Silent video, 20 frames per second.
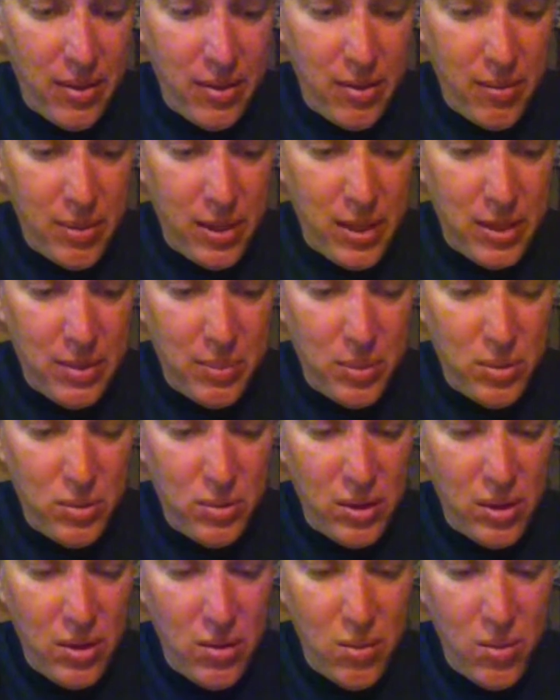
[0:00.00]
way it's supposed
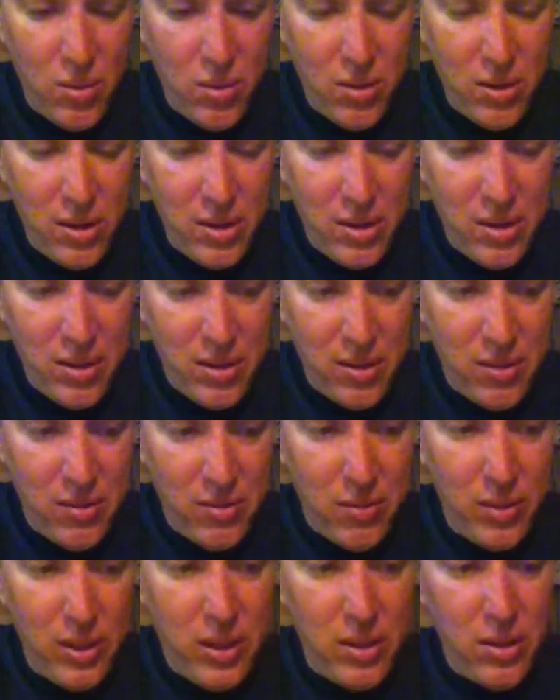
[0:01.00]
to go on.
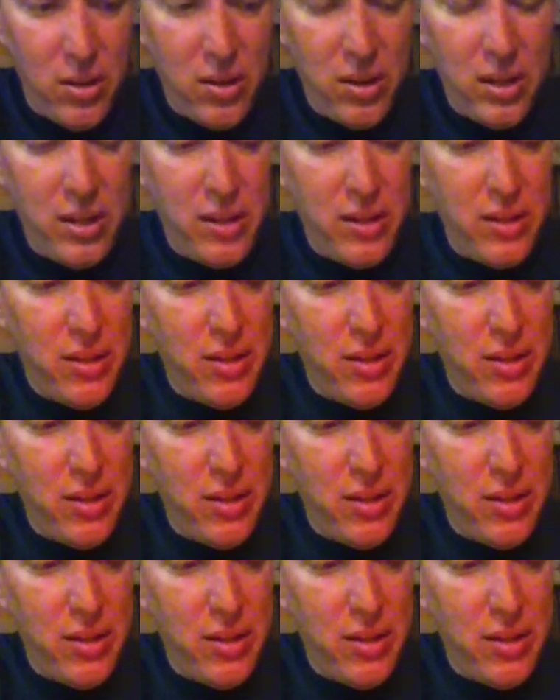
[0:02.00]
We turned it.